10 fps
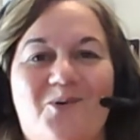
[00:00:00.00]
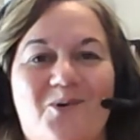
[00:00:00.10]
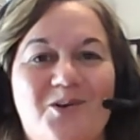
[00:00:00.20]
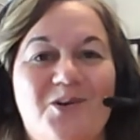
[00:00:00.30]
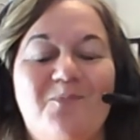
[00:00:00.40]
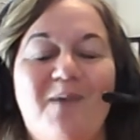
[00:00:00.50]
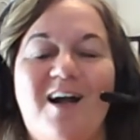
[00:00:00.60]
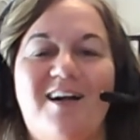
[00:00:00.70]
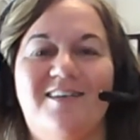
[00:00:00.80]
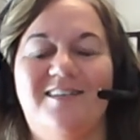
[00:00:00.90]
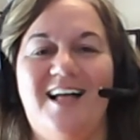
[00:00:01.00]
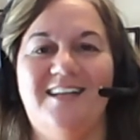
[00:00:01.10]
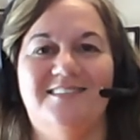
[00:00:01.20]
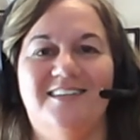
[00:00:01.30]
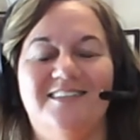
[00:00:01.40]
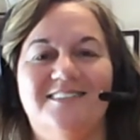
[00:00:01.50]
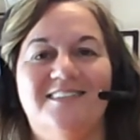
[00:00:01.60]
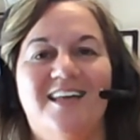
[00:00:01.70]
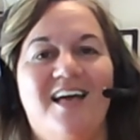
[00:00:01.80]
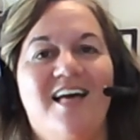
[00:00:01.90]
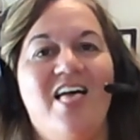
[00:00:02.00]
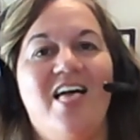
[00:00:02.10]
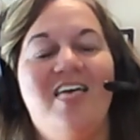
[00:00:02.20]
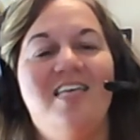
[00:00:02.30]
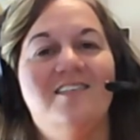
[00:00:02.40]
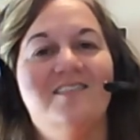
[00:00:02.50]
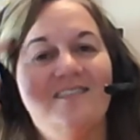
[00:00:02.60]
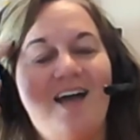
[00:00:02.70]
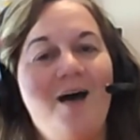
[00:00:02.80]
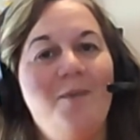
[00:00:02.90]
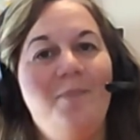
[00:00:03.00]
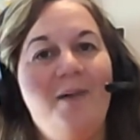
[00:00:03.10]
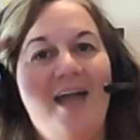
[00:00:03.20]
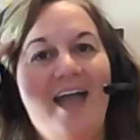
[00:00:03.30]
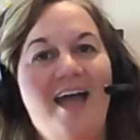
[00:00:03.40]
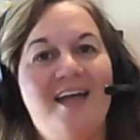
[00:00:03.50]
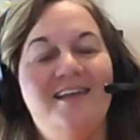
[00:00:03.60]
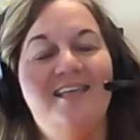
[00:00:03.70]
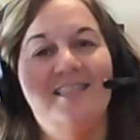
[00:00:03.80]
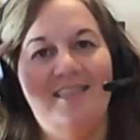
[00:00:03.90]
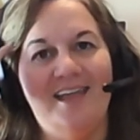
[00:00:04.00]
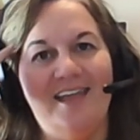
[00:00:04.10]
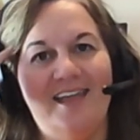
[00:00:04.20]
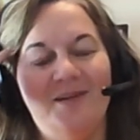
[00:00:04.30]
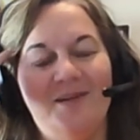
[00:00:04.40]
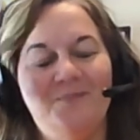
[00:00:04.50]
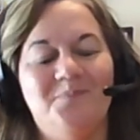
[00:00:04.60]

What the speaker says: or your mock classes, stop and think.